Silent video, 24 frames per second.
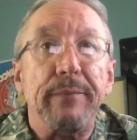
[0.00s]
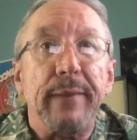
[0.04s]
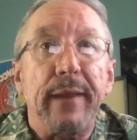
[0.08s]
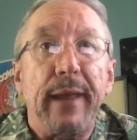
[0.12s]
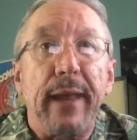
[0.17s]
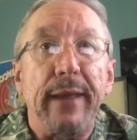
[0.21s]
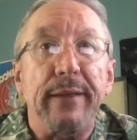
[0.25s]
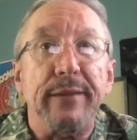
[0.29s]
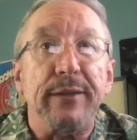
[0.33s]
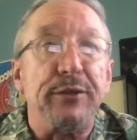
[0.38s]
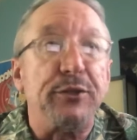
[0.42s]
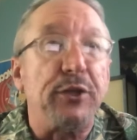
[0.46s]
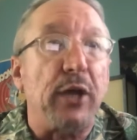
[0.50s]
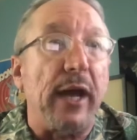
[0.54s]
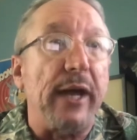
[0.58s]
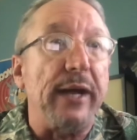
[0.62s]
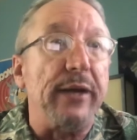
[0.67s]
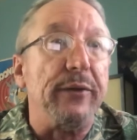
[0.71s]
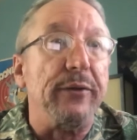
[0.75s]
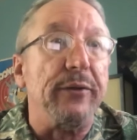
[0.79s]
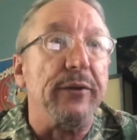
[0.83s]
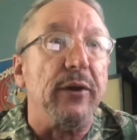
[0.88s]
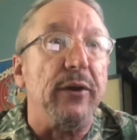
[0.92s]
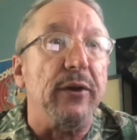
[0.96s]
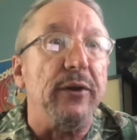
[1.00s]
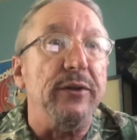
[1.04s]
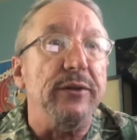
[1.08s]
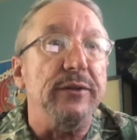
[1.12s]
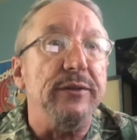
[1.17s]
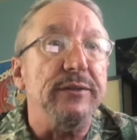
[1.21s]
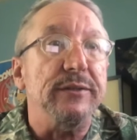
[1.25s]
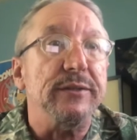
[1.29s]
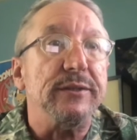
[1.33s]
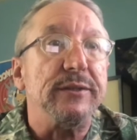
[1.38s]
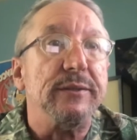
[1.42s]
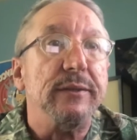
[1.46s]
and the child
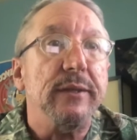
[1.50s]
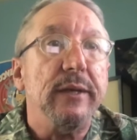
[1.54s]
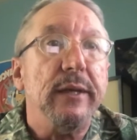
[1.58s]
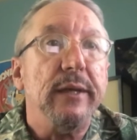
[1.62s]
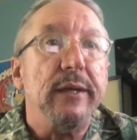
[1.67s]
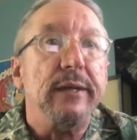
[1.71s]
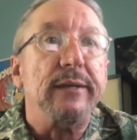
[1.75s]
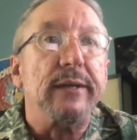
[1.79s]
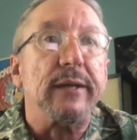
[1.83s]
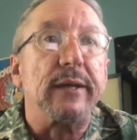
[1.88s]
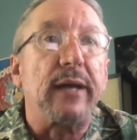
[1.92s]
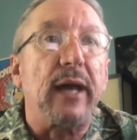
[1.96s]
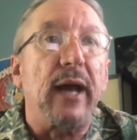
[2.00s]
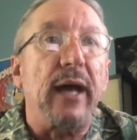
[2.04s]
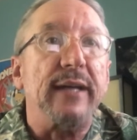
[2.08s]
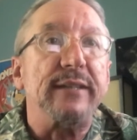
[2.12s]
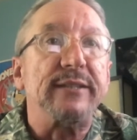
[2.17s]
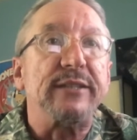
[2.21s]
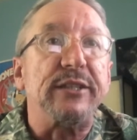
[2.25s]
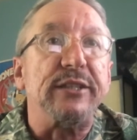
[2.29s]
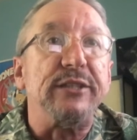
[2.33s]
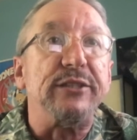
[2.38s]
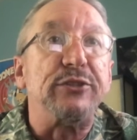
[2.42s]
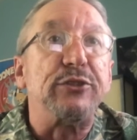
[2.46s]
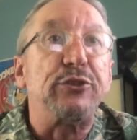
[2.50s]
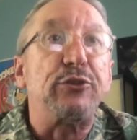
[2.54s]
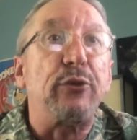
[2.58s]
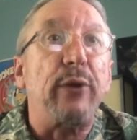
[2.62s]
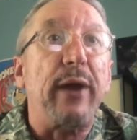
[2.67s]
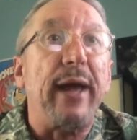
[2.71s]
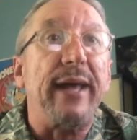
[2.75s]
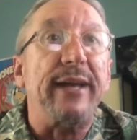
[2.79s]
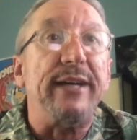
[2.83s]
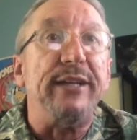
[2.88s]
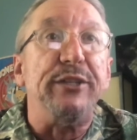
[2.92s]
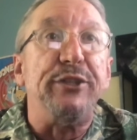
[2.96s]
learns. The constant
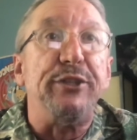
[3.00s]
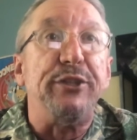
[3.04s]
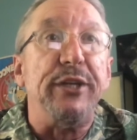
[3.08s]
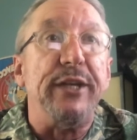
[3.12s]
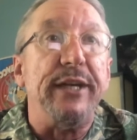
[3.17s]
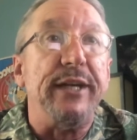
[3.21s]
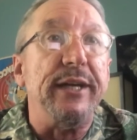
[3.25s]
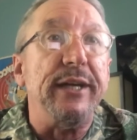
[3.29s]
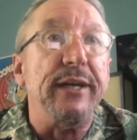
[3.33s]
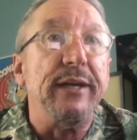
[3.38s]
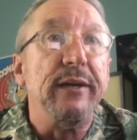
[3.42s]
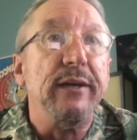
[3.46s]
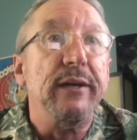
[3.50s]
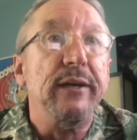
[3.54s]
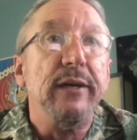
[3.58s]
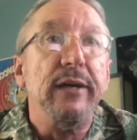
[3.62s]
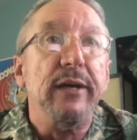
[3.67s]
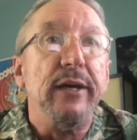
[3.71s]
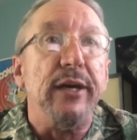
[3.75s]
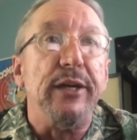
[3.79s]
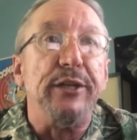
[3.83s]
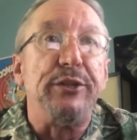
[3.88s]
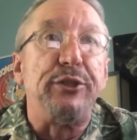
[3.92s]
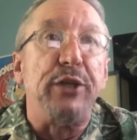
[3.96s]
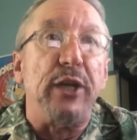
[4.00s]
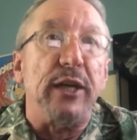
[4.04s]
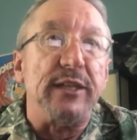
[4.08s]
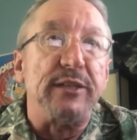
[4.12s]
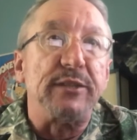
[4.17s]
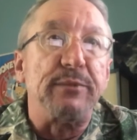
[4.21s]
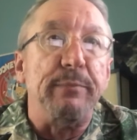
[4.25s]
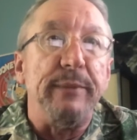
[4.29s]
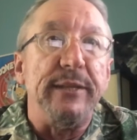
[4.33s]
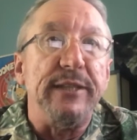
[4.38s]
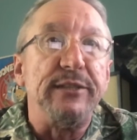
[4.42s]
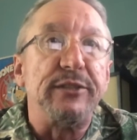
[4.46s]
strategy
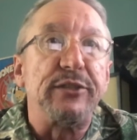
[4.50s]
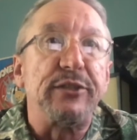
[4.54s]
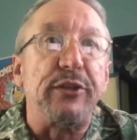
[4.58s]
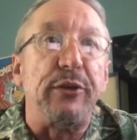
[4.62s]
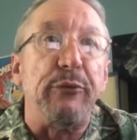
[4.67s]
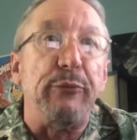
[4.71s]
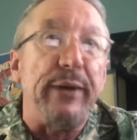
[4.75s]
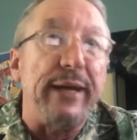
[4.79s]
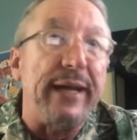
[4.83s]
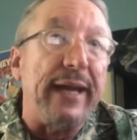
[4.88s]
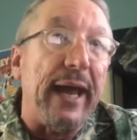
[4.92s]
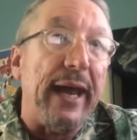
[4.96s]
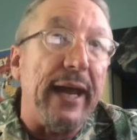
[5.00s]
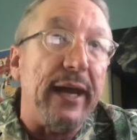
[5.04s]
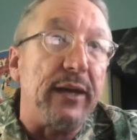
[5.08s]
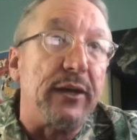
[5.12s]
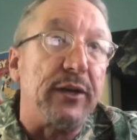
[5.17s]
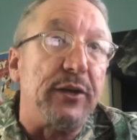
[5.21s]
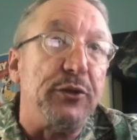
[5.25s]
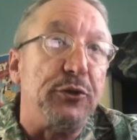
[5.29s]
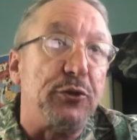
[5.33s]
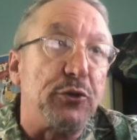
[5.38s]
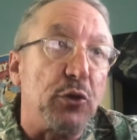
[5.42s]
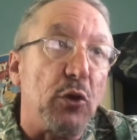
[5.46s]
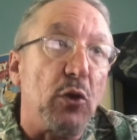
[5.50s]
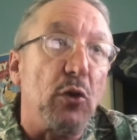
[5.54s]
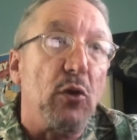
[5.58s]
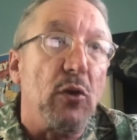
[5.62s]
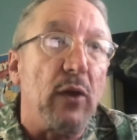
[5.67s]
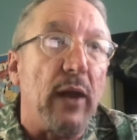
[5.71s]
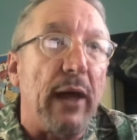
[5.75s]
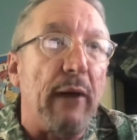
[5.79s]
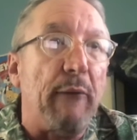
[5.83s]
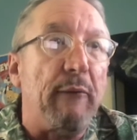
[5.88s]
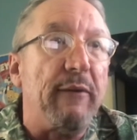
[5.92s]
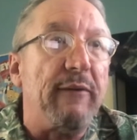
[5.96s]
adjustments to regain control,
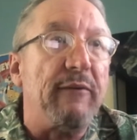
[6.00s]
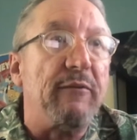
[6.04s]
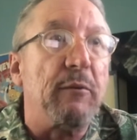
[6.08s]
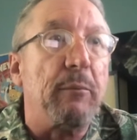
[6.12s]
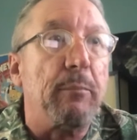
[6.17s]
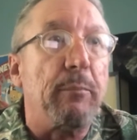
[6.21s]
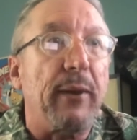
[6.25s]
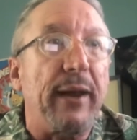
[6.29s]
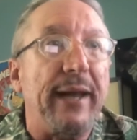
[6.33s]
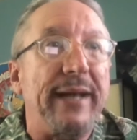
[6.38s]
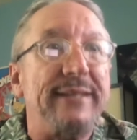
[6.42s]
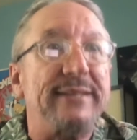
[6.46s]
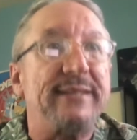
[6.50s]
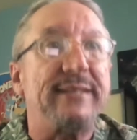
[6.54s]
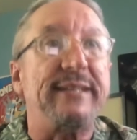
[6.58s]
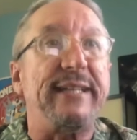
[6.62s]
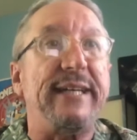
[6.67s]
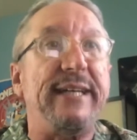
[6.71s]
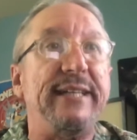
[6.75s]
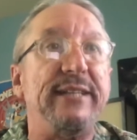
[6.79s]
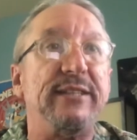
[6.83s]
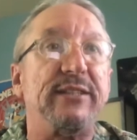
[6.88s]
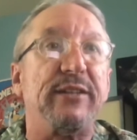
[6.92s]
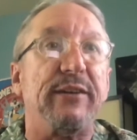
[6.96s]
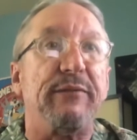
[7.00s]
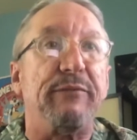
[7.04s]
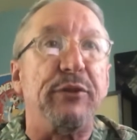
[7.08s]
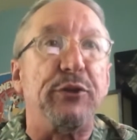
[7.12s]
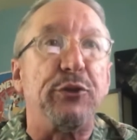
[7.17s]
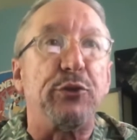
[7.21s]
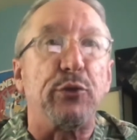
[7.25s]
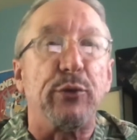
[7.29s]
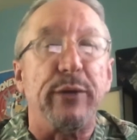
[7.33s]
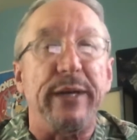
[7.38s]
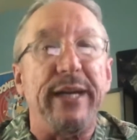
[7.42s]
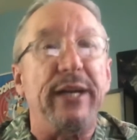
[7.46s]
however, plant seeds of a
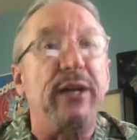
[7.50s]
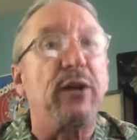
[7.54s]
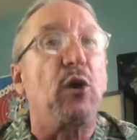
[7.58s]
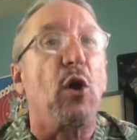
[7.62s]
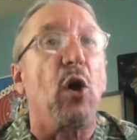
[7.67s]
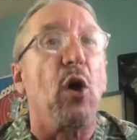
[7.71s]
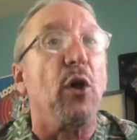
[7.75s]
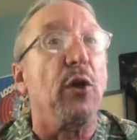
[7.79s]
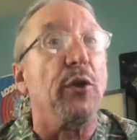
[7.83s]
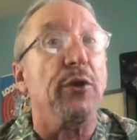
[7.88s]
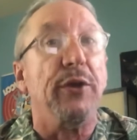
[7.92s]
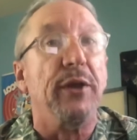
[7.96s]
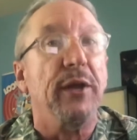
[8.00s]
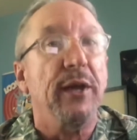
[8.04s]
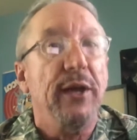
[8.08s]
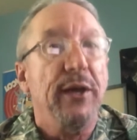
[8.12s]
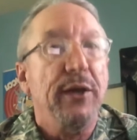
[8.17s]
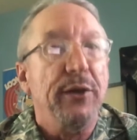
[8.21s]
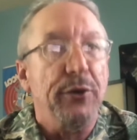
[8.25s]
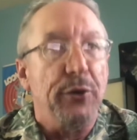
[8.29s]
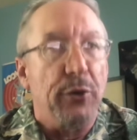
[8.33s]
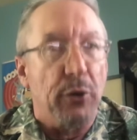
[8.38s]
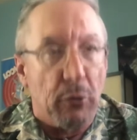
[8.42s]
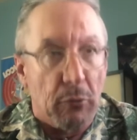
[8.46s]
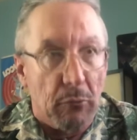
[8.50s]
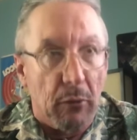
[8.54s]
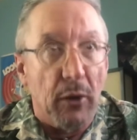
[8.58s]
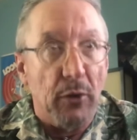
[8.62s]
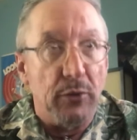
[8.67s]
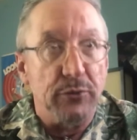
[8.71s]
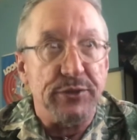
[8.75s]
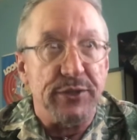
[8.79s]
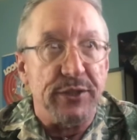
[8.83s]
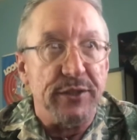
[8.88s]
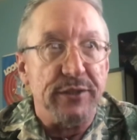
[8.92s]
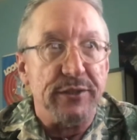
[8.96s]
tree called
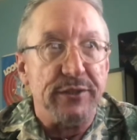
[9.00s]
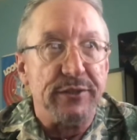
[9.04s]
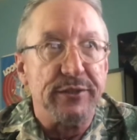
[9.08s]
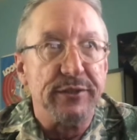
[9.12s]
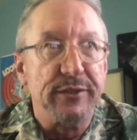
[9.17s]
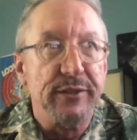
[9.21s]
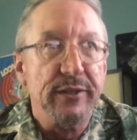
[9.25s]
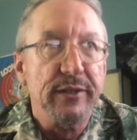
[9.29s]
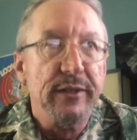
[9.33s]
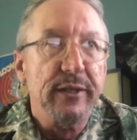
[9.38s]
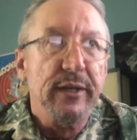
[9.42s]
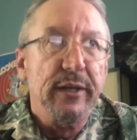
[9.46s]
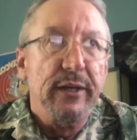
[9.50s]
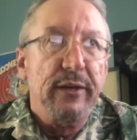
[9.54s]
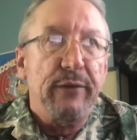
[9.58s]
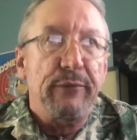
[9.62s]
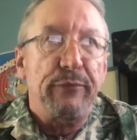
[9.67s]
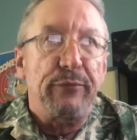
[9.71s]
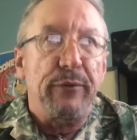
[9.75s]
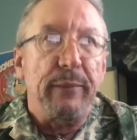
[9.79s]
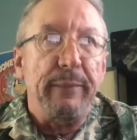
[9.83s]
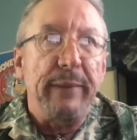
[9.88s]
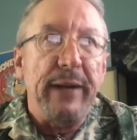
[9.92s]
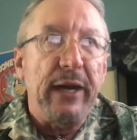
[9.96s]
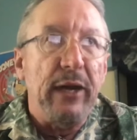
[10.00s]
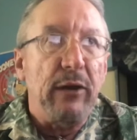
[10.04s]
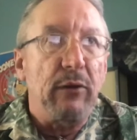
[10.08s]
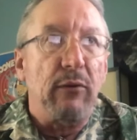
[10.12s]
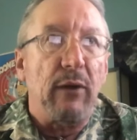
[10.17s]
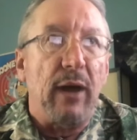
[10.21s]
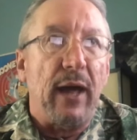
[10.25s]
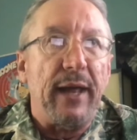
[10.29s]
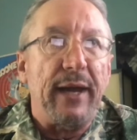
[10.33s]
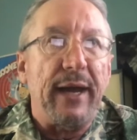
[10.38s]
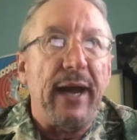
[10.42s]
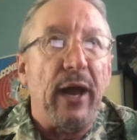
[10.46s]
neurosis. From here
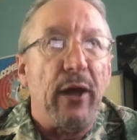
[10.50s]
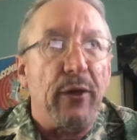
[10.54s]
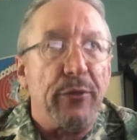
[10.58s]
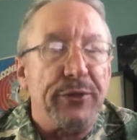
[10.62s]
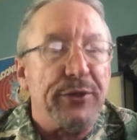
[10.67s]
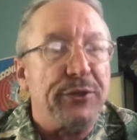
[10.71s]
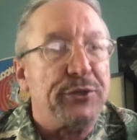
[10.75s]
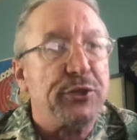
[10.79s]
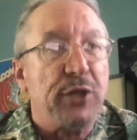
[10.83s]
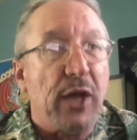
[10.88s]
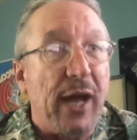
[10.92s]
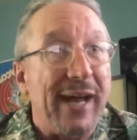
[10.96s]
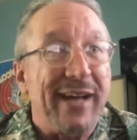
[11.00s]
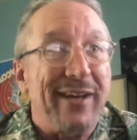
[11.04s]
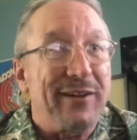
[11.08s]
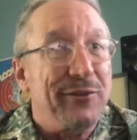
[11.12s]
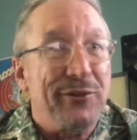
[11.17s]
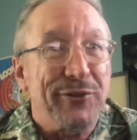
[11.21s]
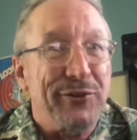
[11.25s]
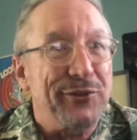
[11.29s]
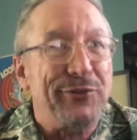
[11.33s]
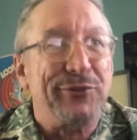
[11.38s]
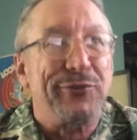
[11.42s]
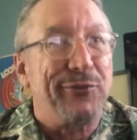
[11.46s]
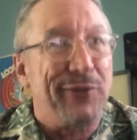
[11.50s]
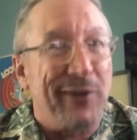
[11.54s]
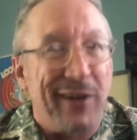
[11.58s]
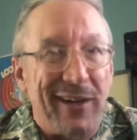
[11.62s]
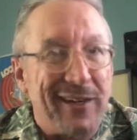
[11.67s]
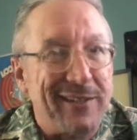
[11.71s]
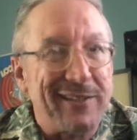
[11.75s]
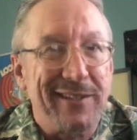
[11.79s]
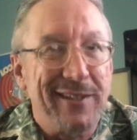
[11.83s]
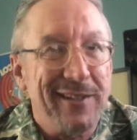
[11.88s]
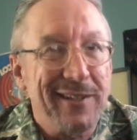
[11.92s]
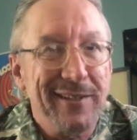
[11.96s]
on out, the child is
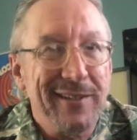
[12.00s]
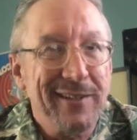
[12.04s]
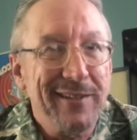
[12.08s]
fucked.